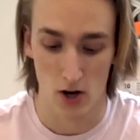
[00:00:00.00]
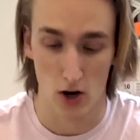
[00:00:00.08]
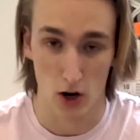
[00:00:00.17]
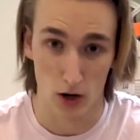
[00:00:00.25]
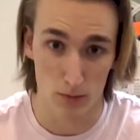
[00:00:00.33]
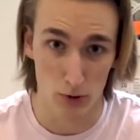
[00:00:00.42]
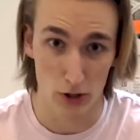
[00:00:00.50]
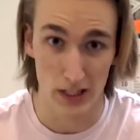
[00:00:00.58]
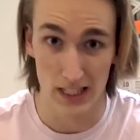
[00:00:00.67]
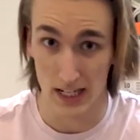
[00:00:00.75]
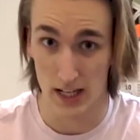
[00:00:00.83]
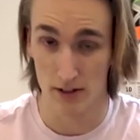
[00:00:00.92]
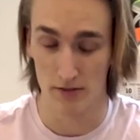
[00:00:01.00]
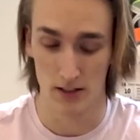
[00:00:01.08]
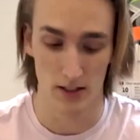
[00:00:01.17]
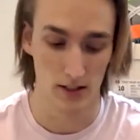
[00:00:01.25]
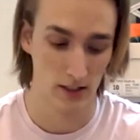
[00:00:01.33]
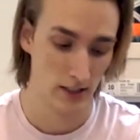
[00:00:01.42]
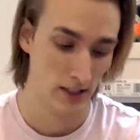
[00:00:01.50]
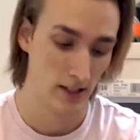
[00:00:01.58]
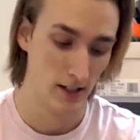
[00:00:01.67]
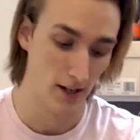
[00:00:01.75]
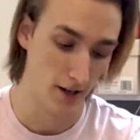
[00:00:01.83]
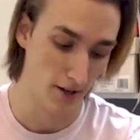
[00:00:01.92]
Armory Navy.
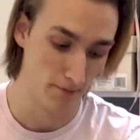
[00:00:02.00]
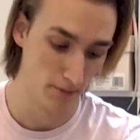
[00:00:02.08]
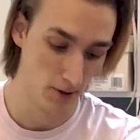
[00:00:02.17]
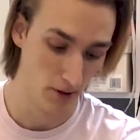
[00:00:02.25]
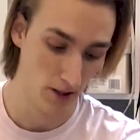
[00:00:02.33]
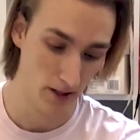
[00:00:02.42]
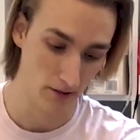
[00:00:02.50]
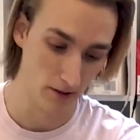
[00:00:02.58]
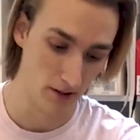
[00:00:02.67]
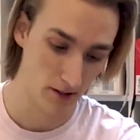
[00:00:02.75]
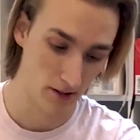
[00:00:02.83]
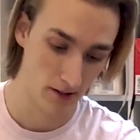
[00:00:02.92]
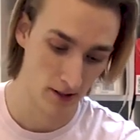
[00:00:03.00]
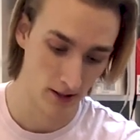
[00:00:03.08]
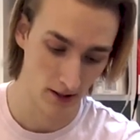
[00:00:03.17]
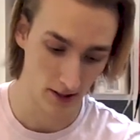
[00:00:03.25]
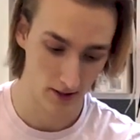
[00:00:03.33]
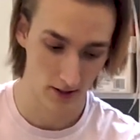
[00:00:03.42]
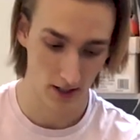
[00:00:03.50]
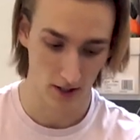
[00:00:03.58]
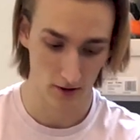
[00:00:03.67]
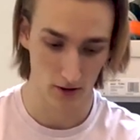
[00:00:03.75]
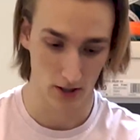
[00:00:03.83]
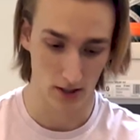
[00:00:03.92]
So yeah, let's take a
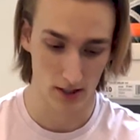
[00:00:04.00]
look.